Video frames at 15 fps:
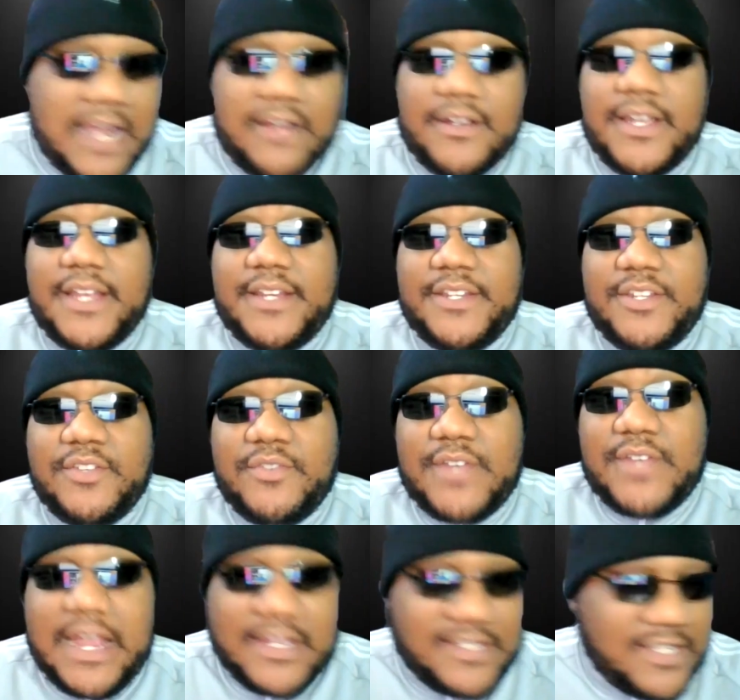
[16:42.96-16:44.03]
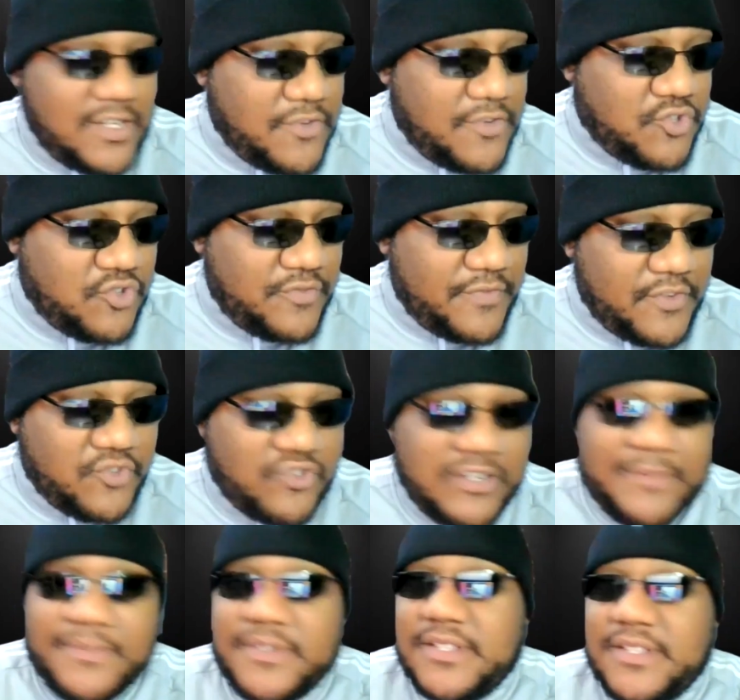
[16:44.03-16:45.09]
doubt, and you got so your
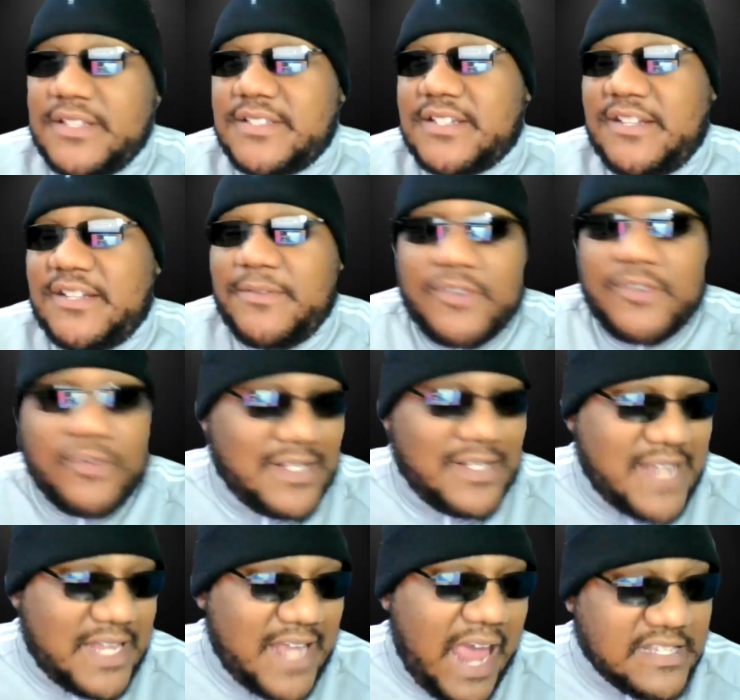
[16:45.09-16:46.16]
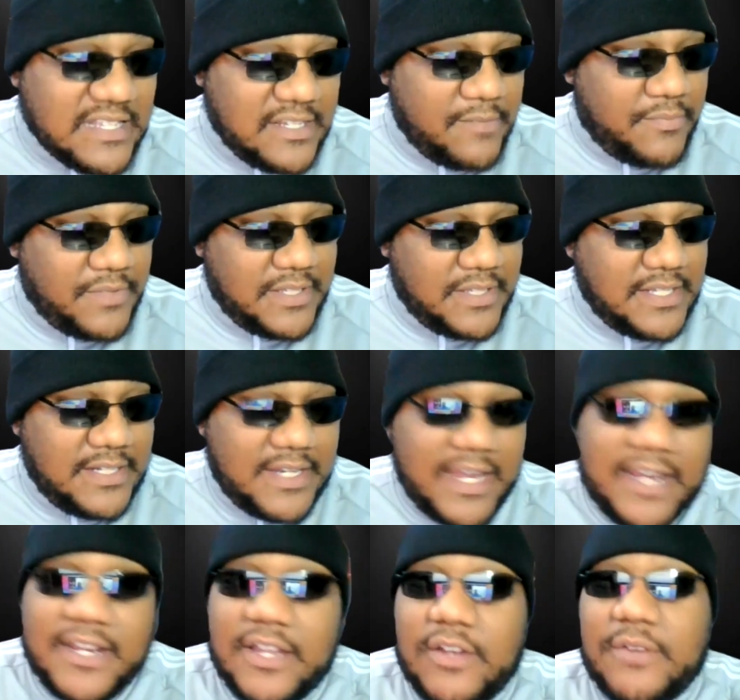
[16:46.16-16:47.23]
trip going to Tallahassee
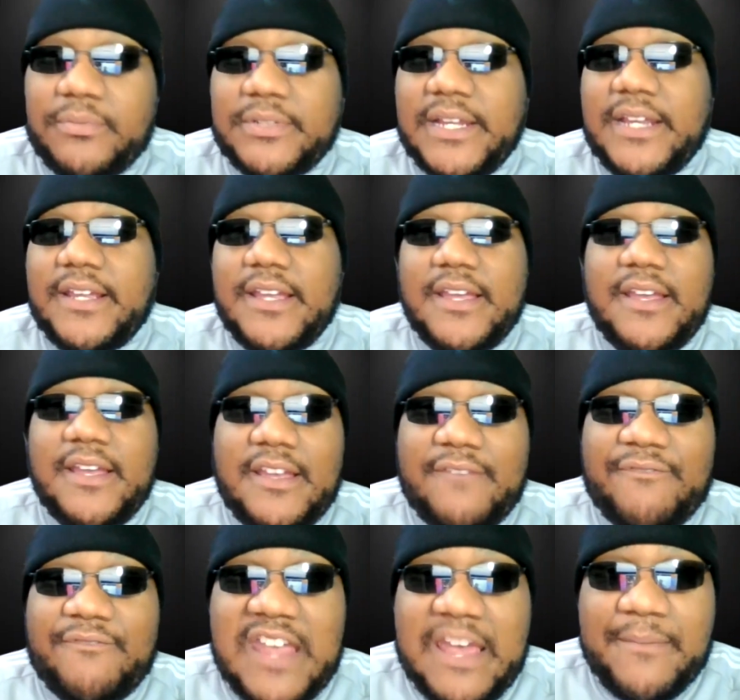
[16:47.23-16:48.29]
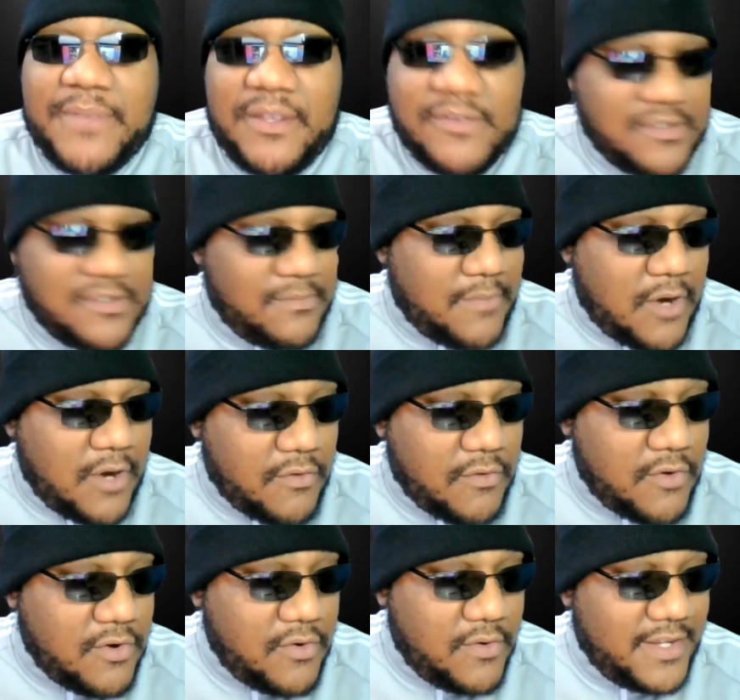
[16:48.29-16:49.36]
today to go to play FAMU
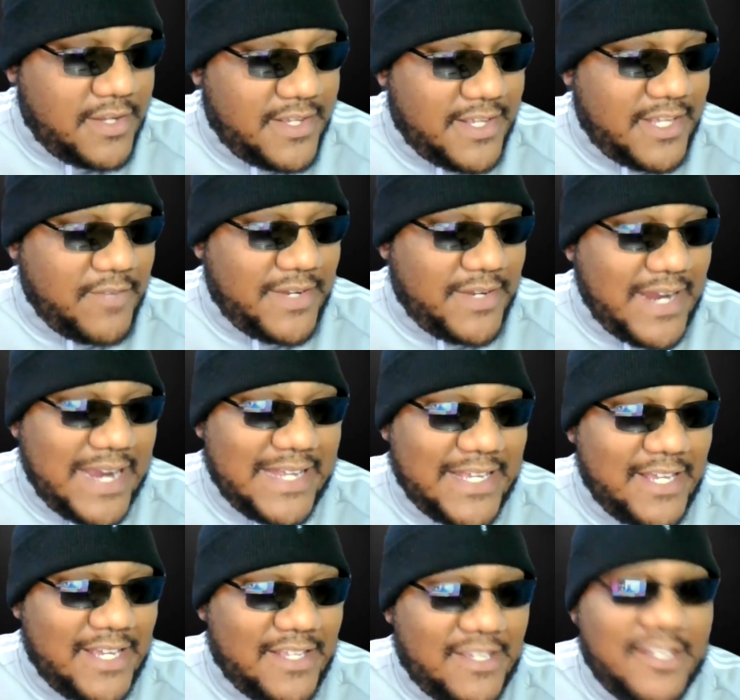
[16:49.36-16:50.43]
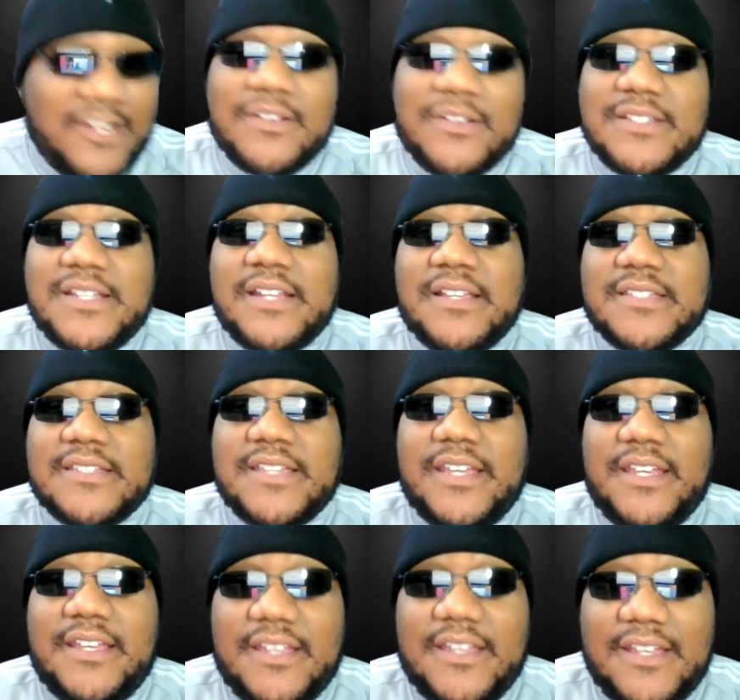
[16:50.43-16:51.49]
tomorrow. You got you go to
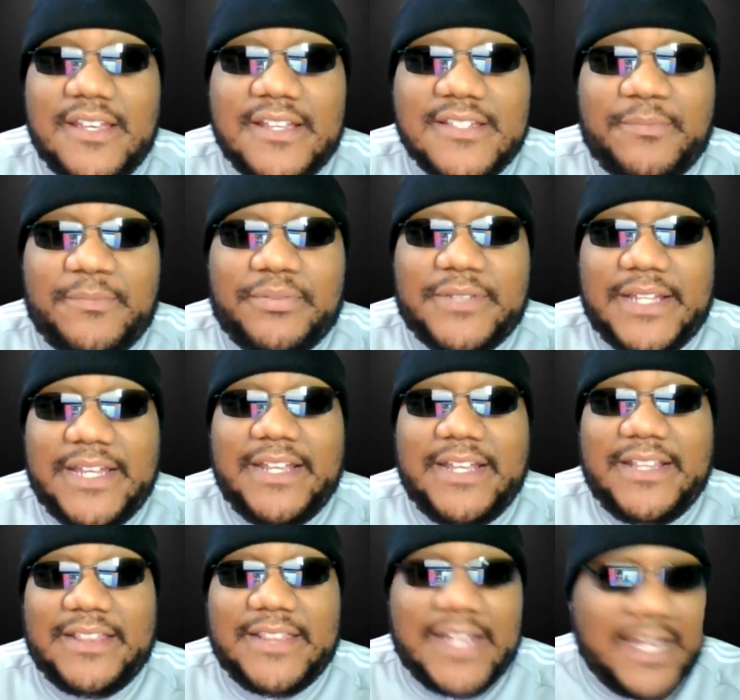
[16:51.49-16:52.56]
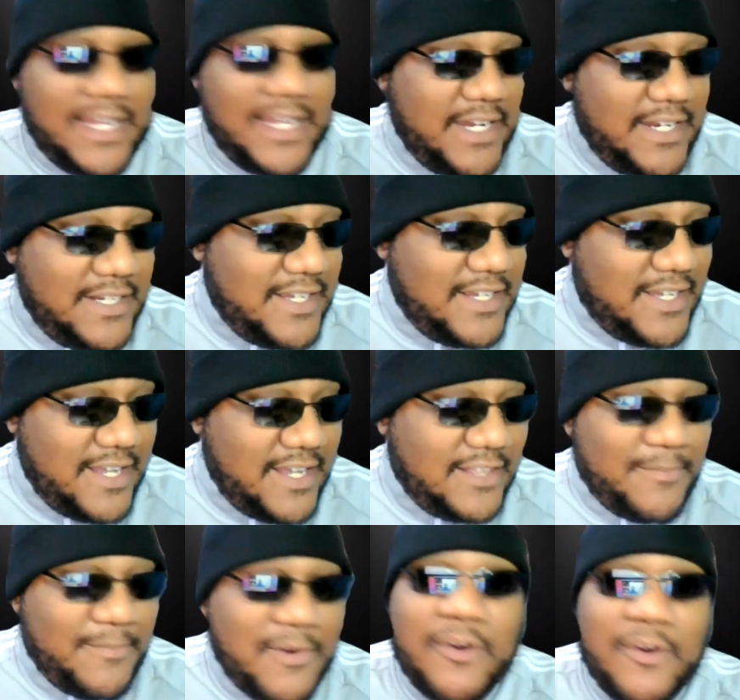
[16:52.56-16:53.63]
Tennessee to play Lane
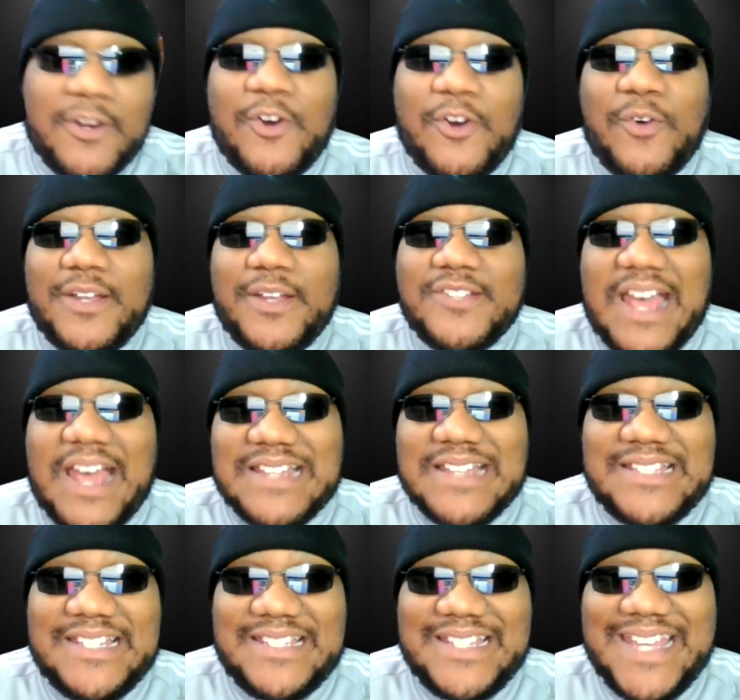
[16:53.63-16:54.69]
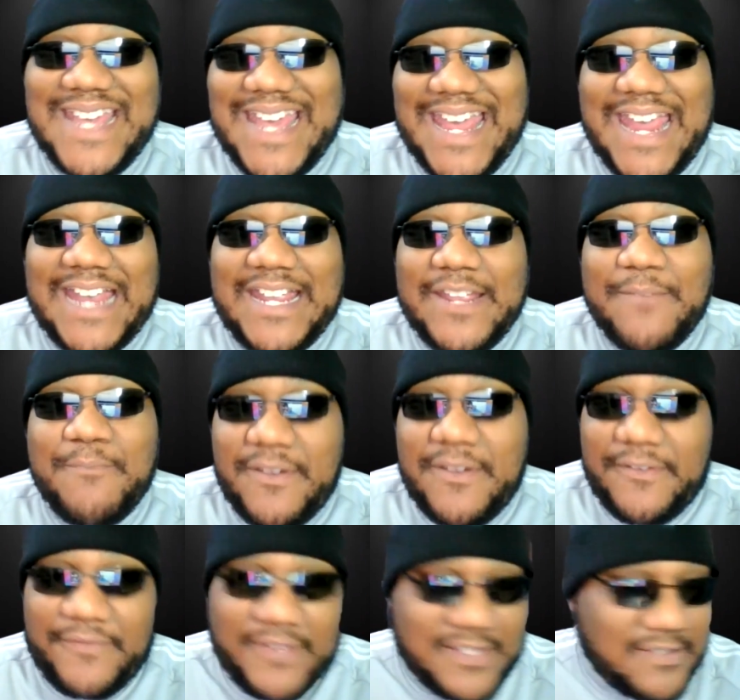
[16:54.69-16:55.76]
and LeMoyne-Owen Jackson and in
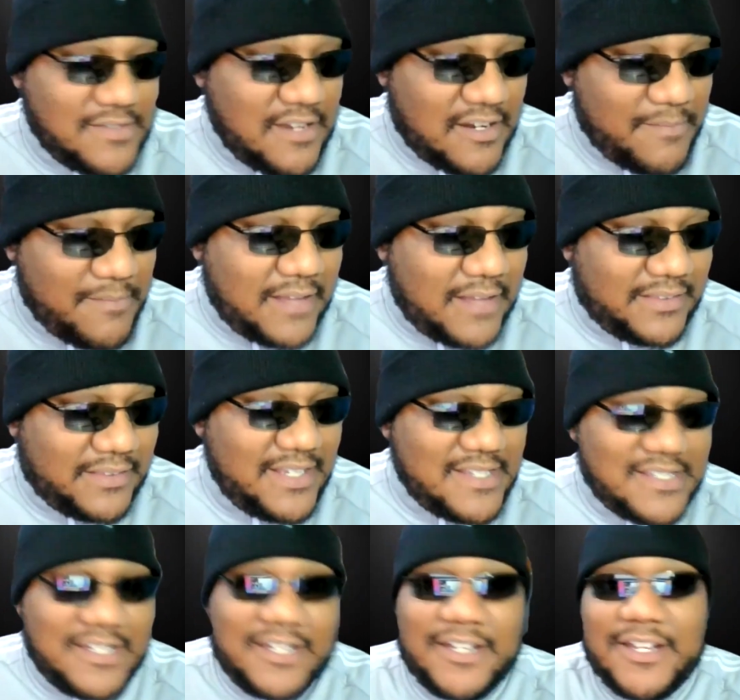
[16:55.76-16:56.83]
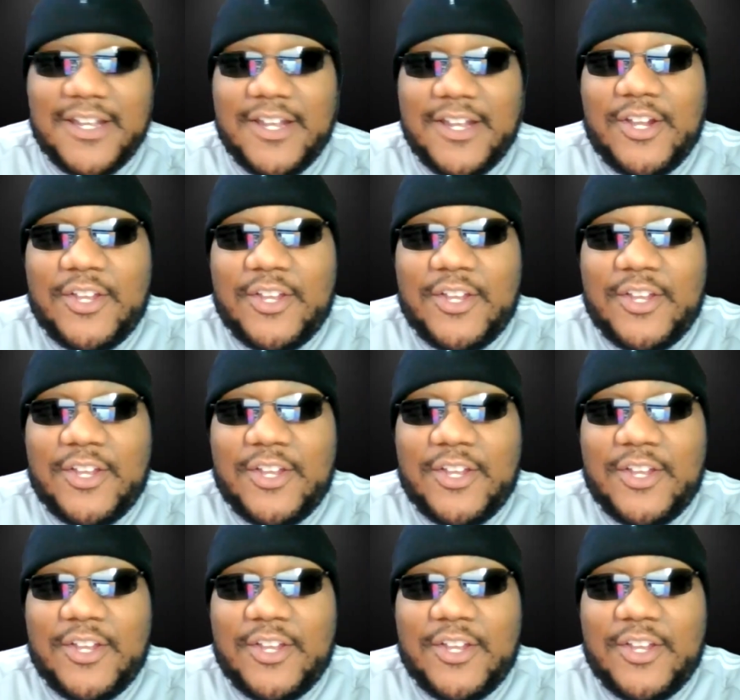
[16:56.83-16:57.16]
Memphis. So talk about this uh,